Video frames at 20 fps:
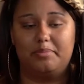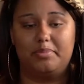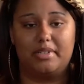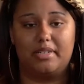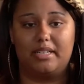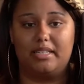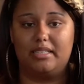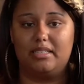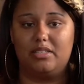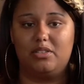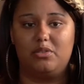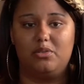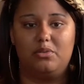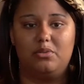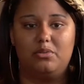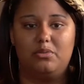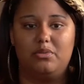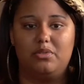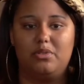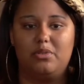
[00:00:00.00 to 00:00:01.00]
but
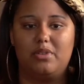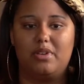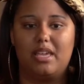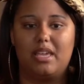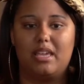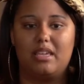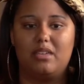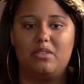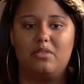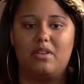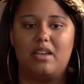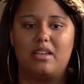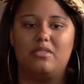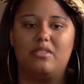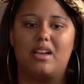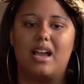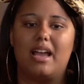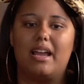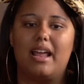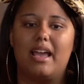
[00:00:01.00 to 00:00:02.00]
you you you
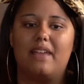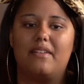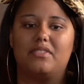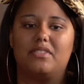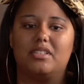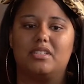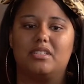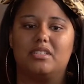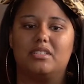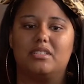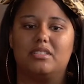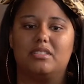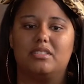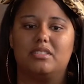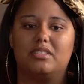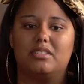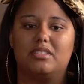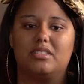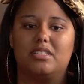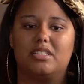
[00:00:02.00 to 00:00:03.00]
you kind of have to
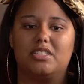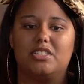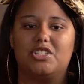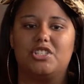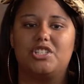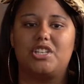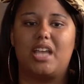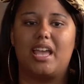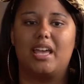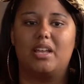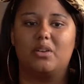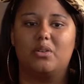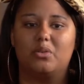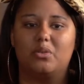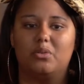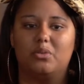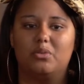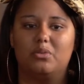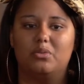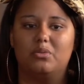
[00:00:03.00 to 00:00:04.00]
to
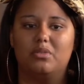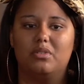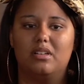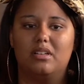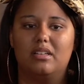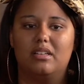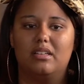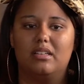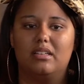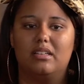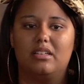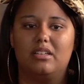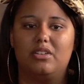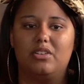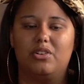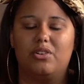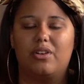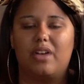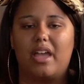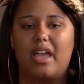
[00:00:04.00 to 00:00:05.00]
channel
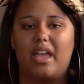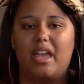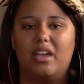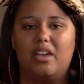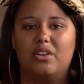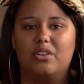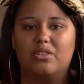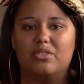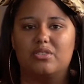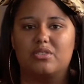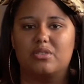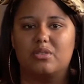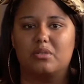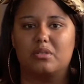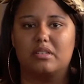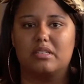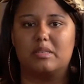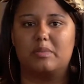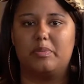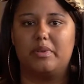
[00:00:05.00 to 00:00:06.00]
your anger,
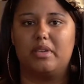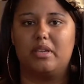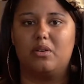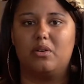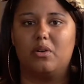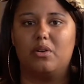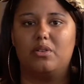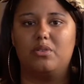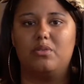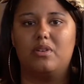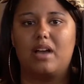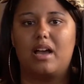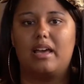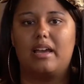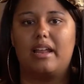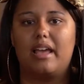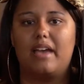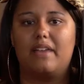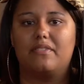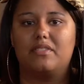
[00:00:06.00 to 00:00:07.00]
so to speak, or you
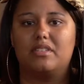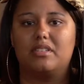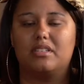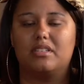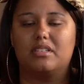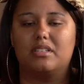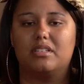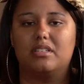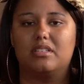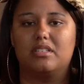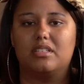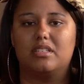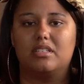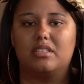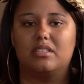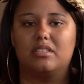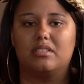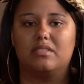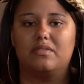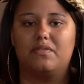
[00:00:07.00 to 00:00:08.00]
kind of have to
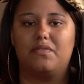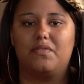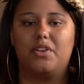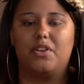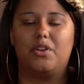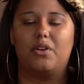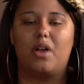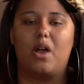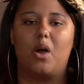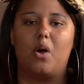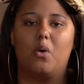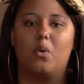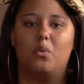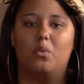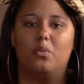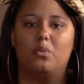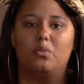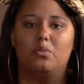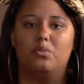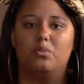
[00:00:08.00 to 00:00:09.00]
to figure
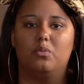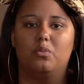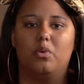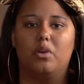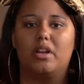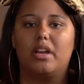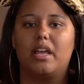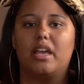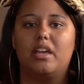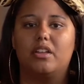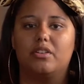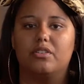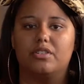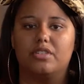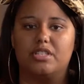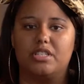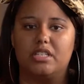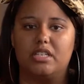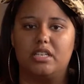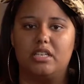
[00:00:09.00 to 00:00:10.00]
out what
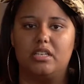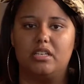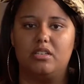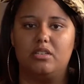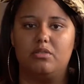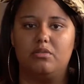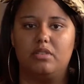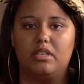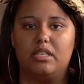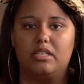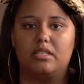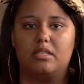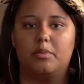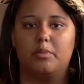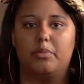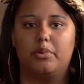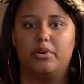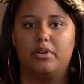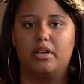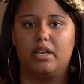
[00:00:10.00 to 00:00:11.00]
energy you need
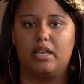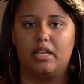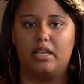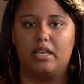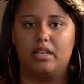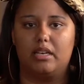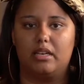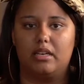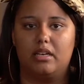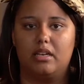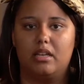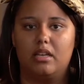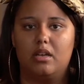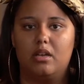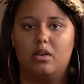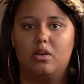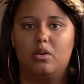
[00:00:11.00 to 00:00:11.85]
to put in